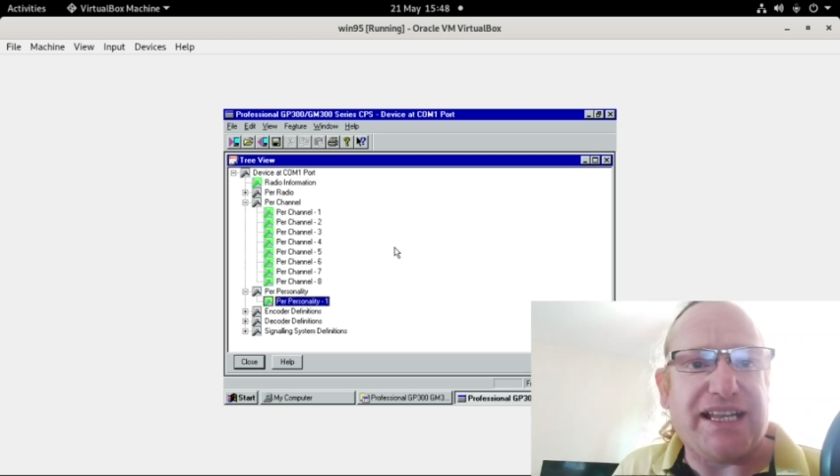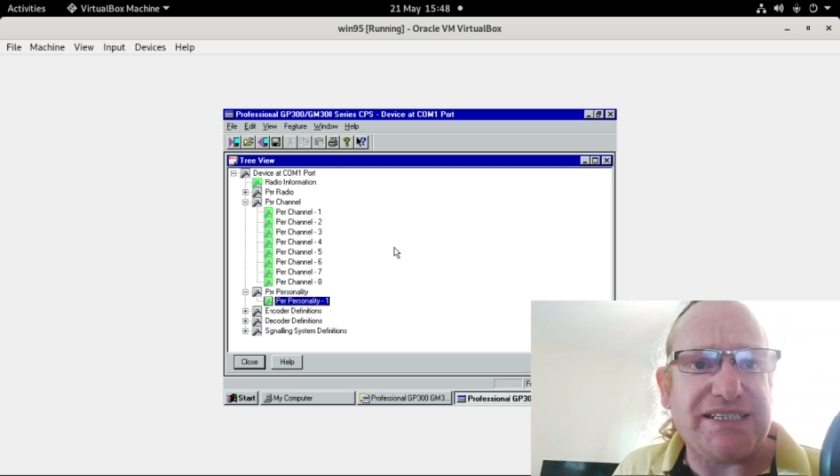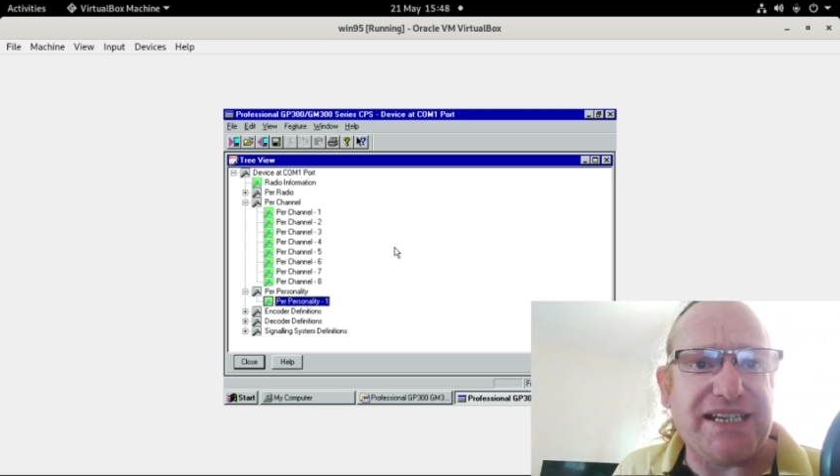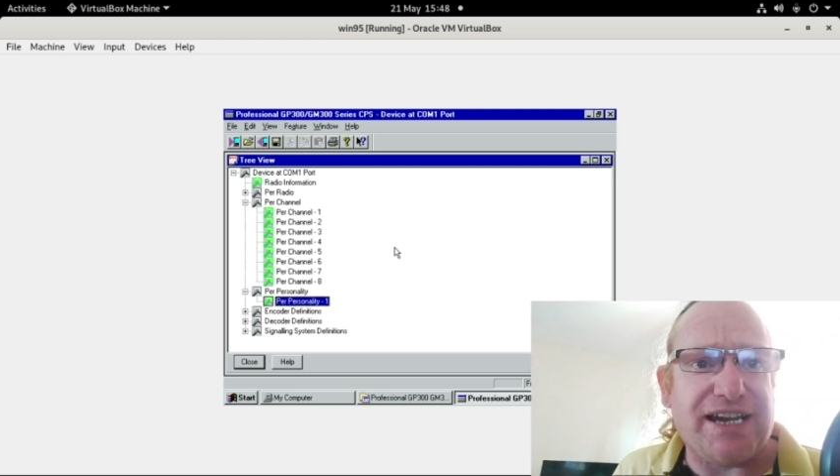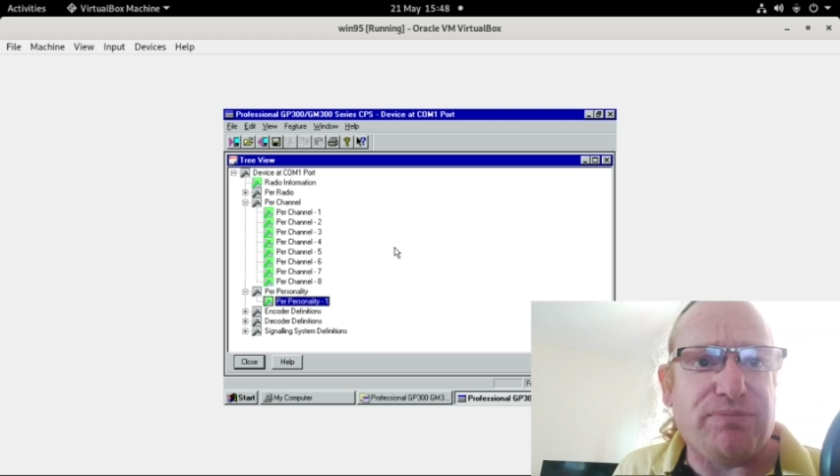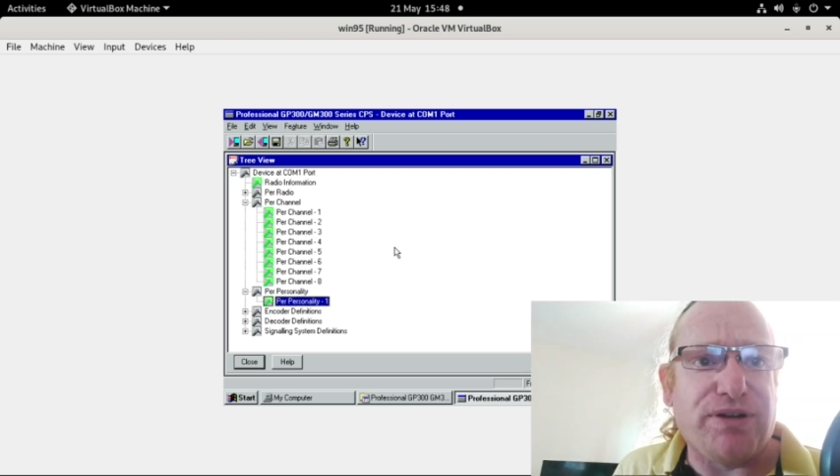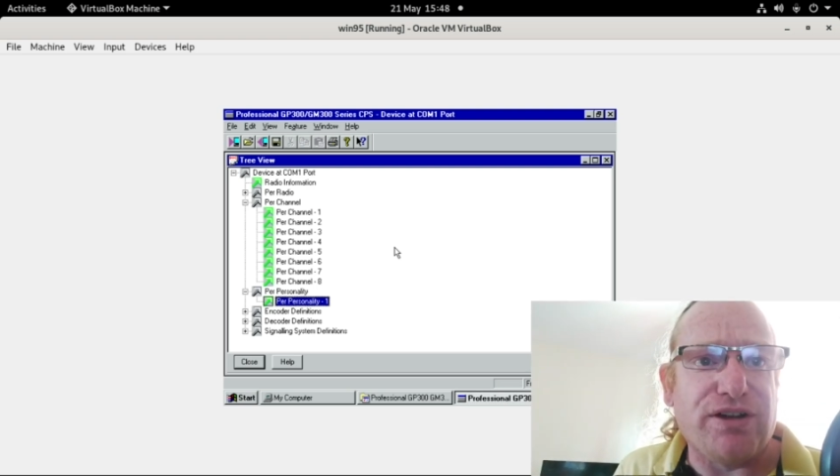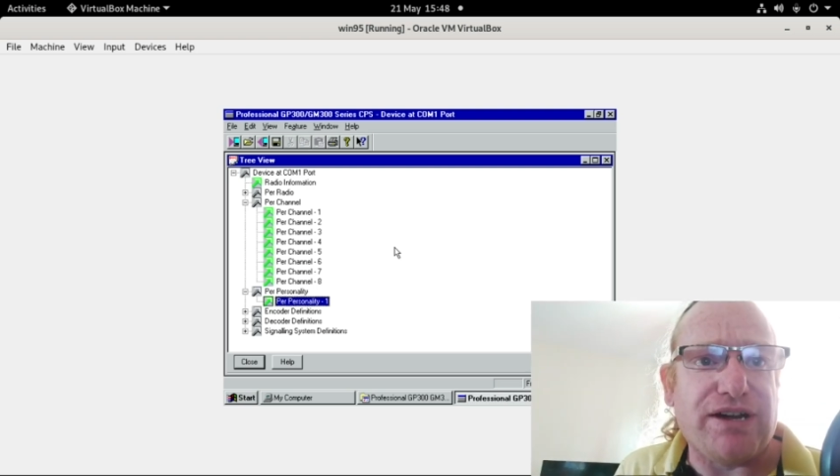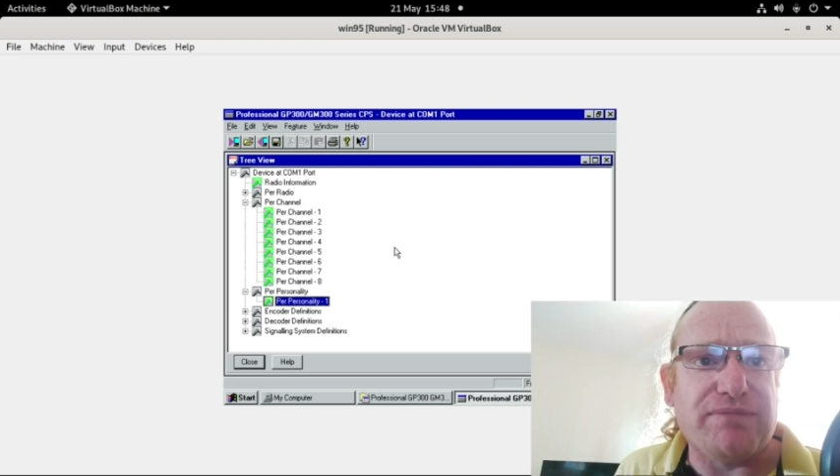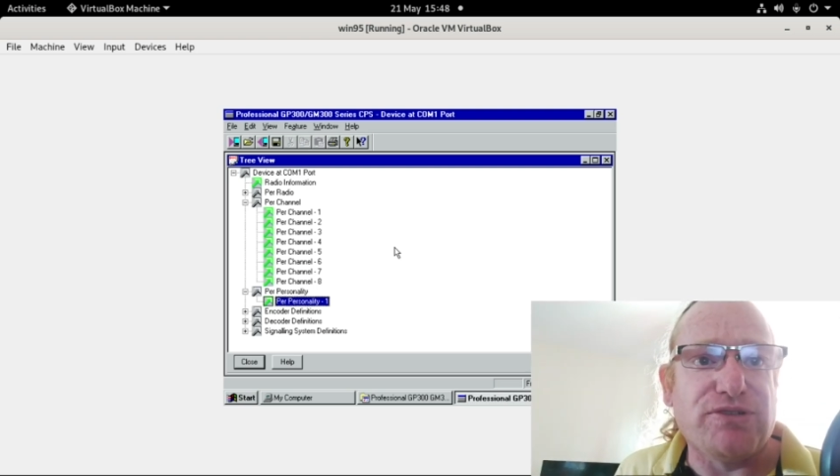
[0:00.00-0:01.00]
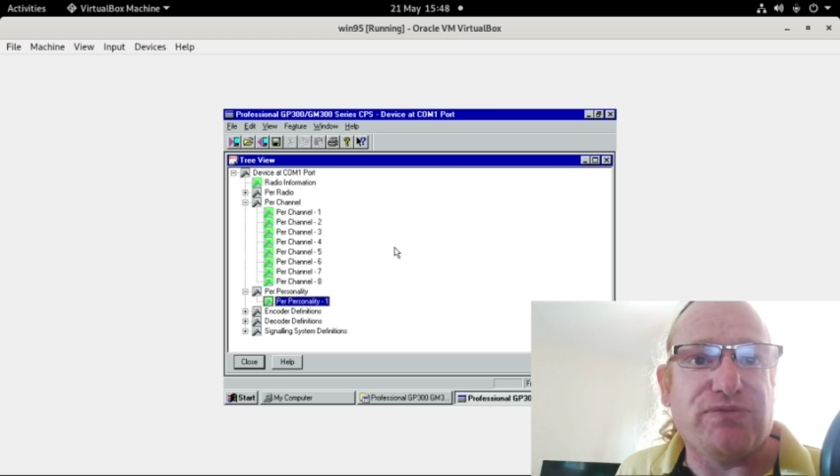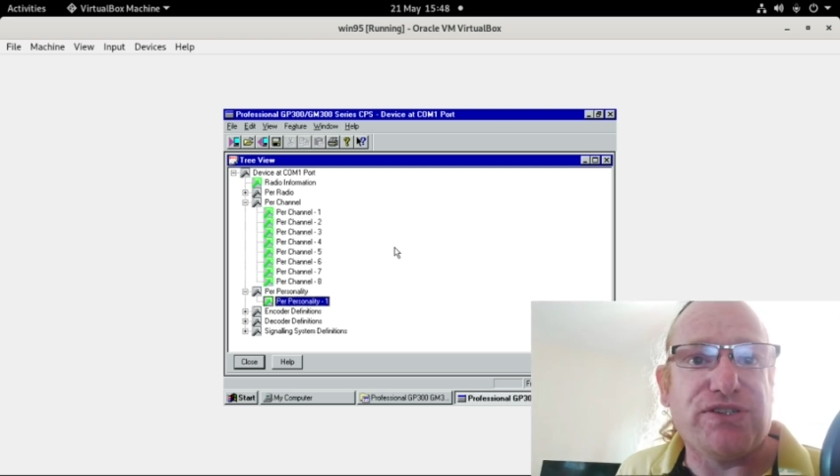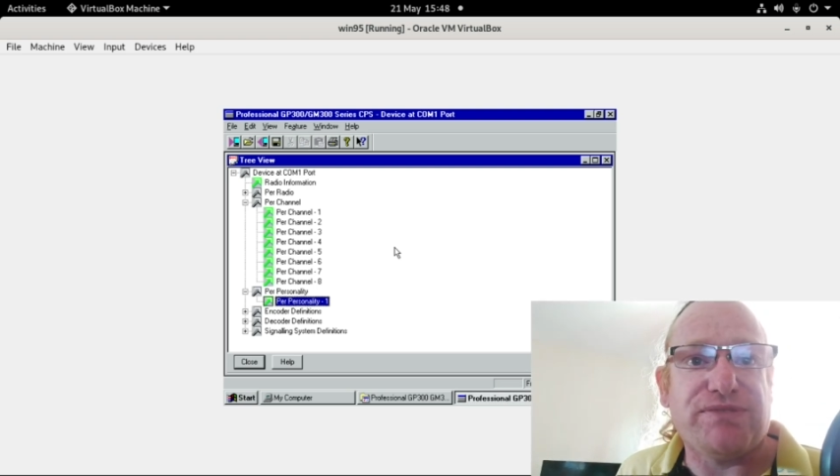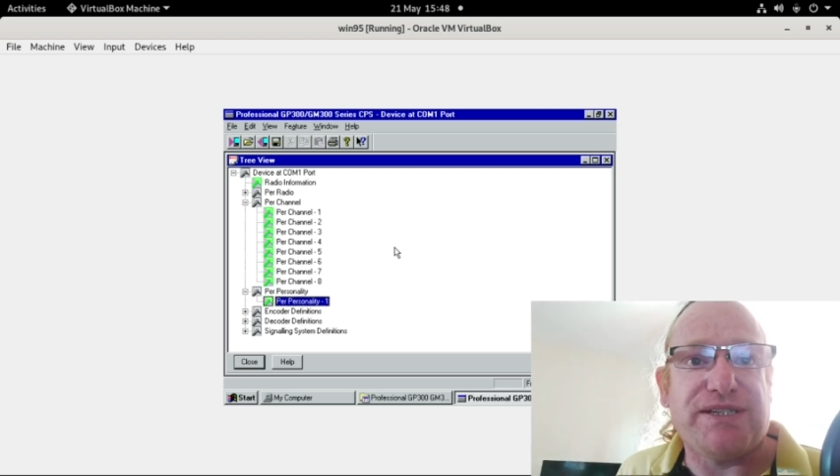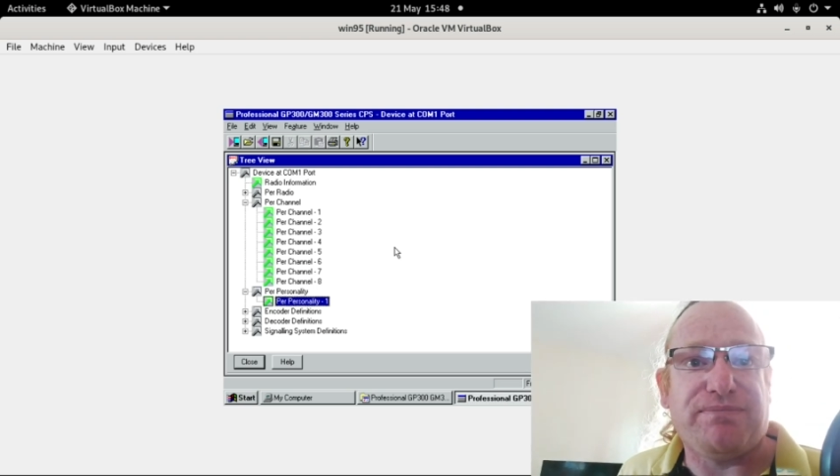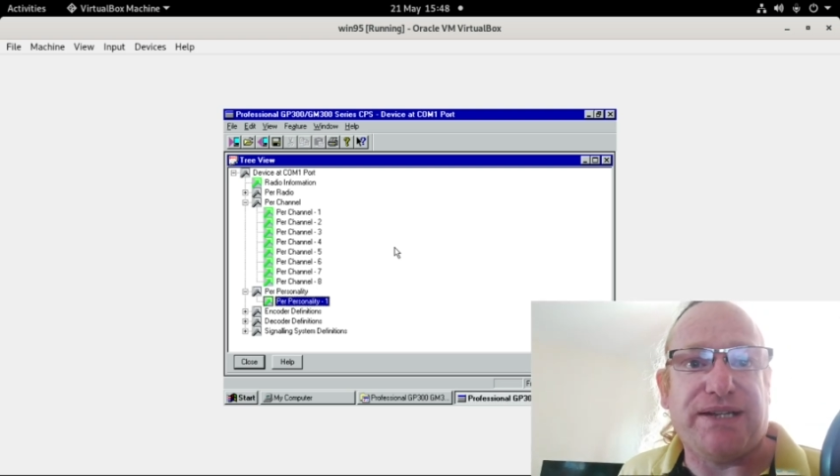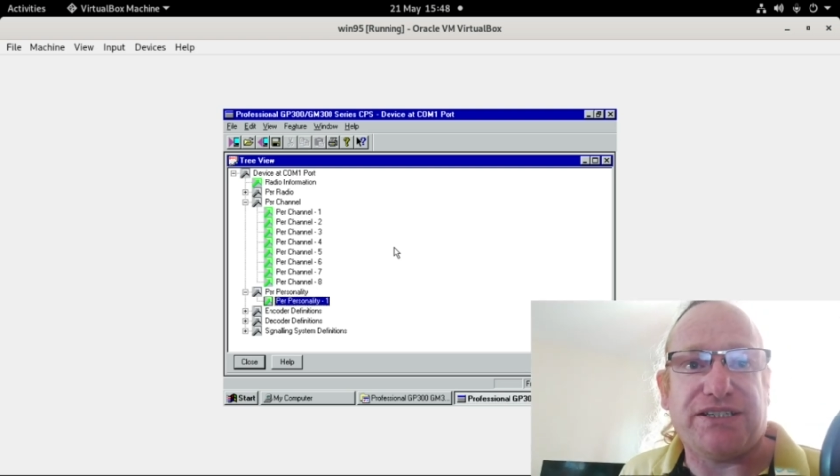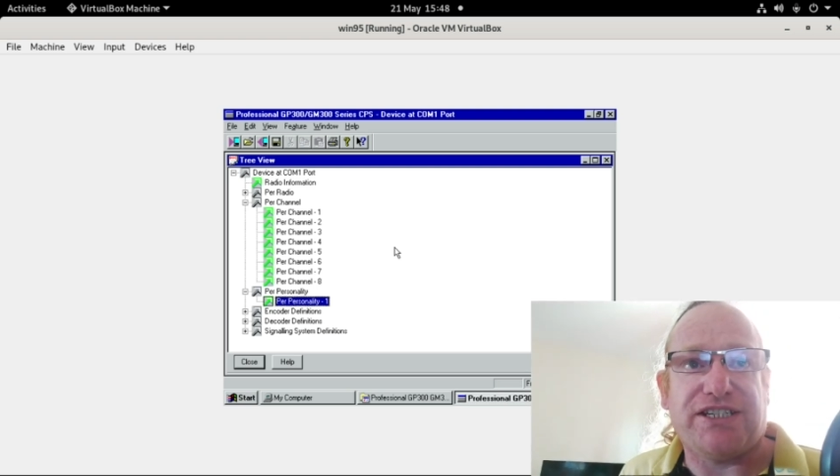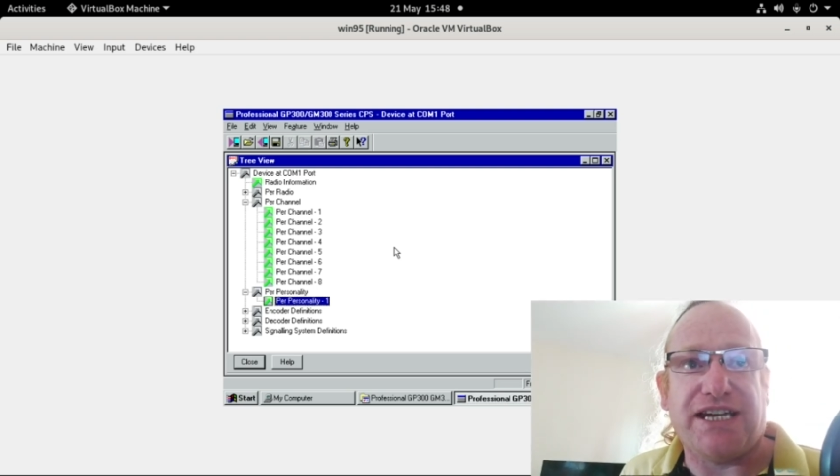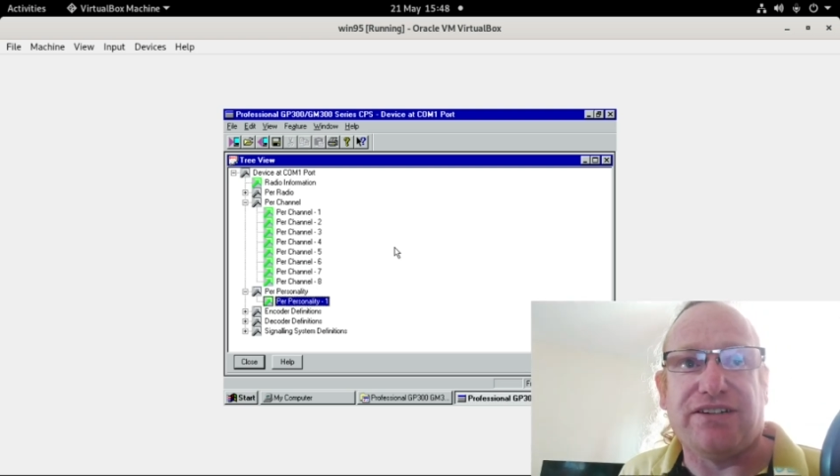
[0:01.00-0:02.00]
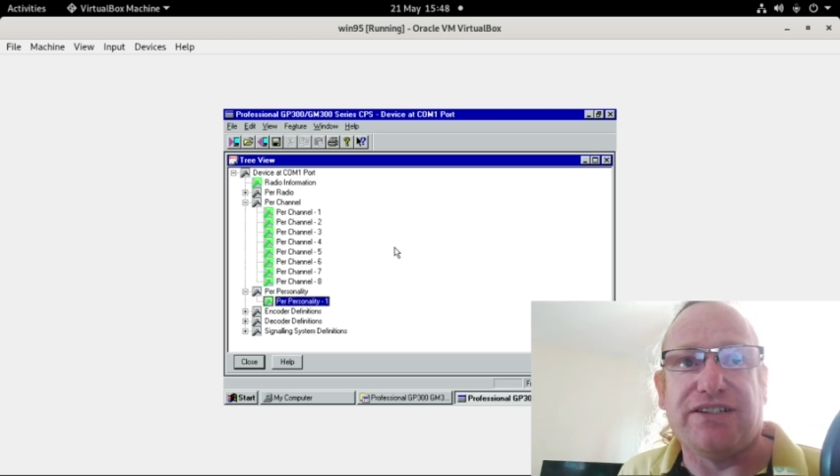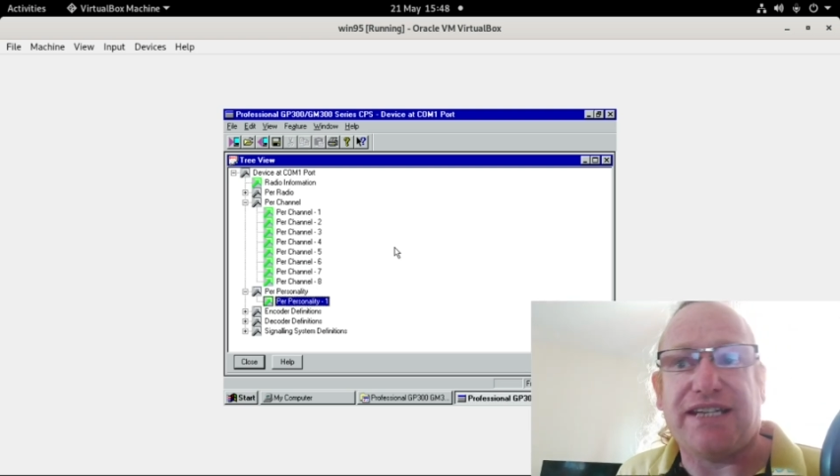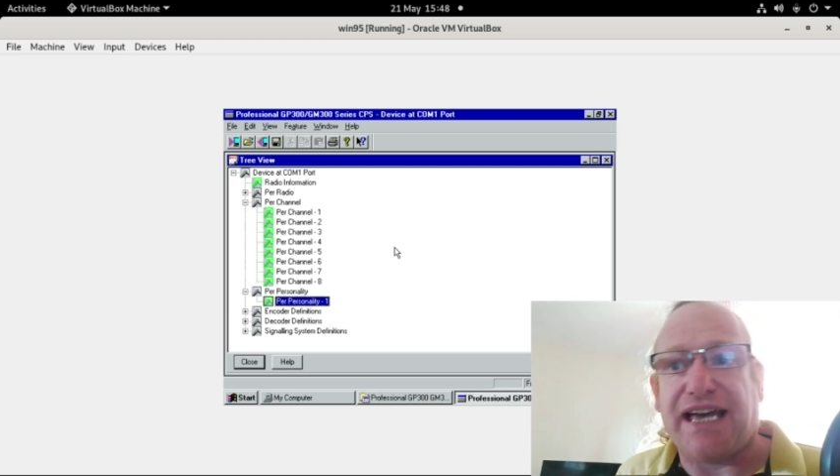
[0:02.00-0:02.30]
that's now programmed up for some simplex channels,